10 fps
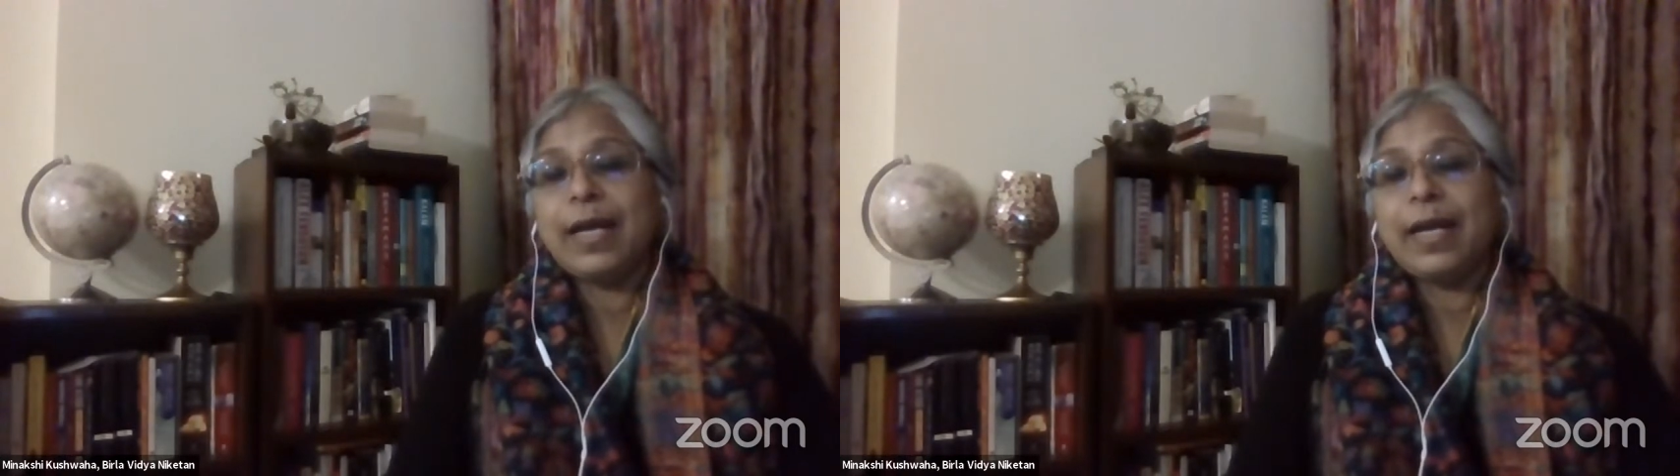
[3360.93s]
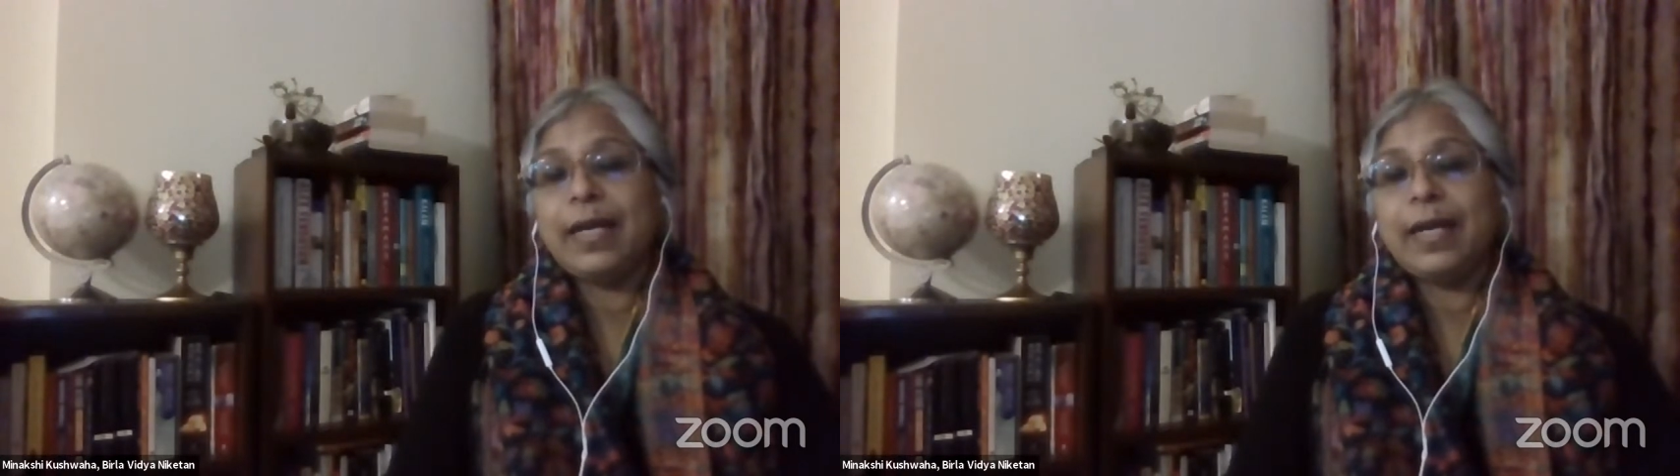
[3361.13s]

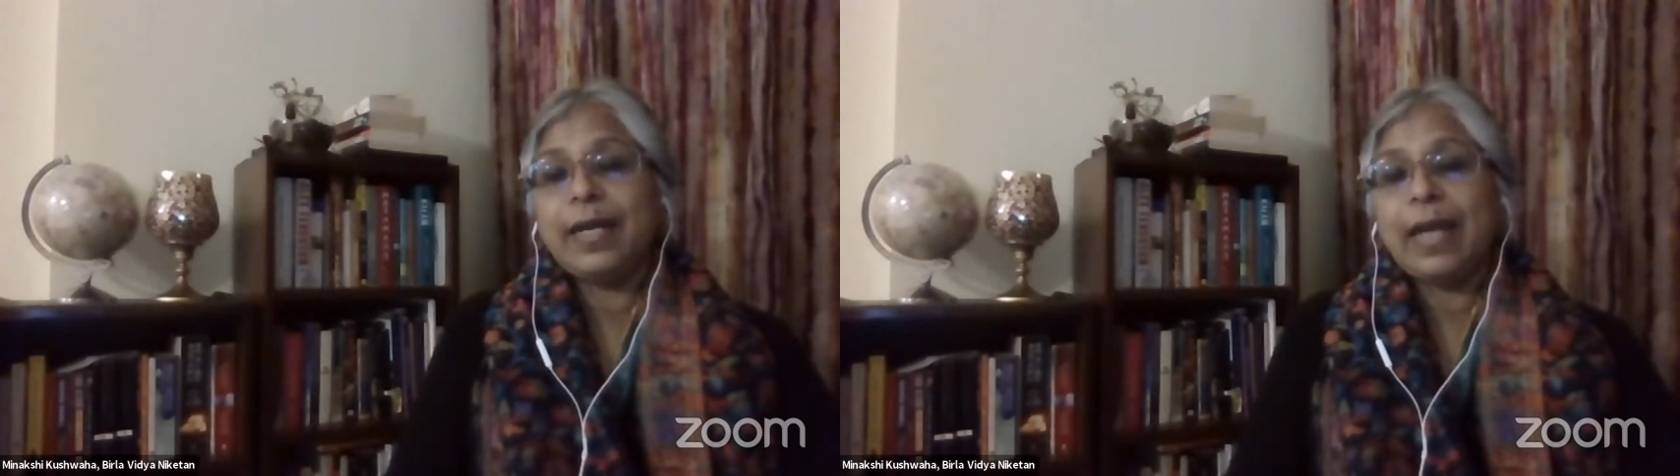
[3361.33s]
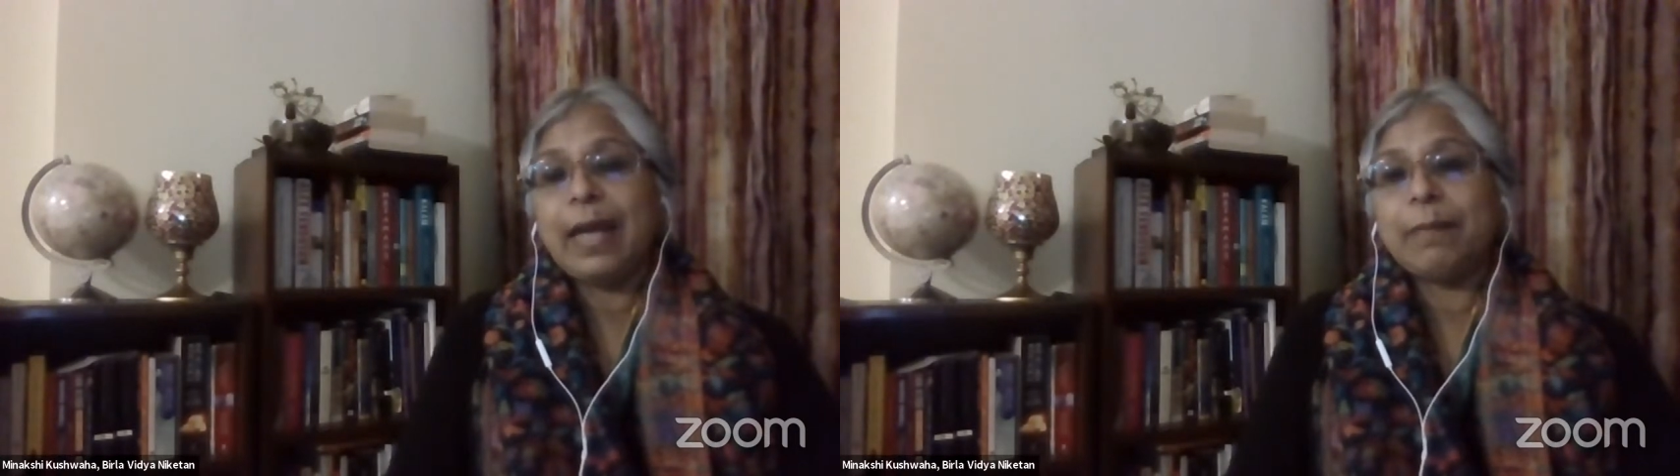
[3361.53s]

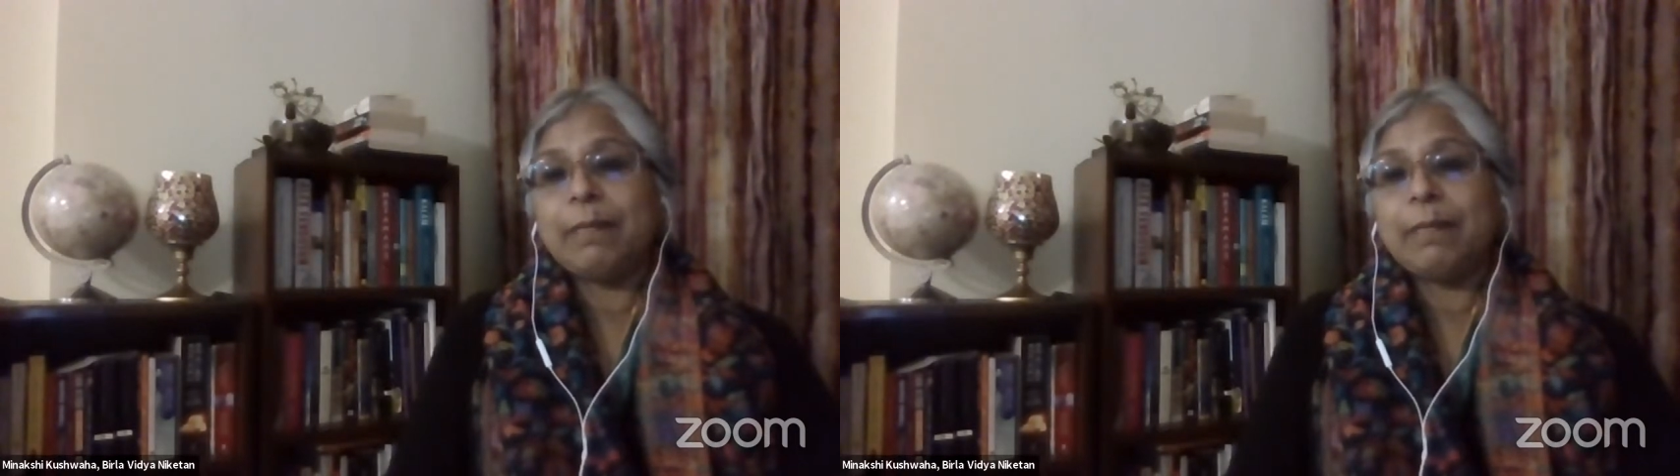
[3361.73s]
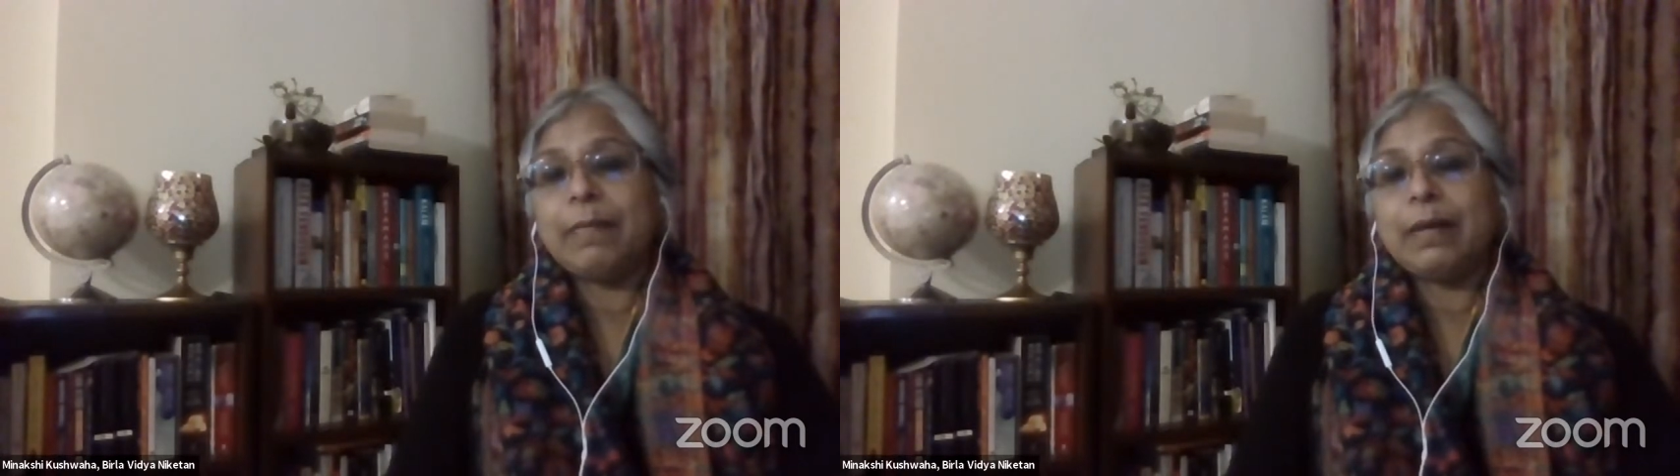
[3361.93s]
I am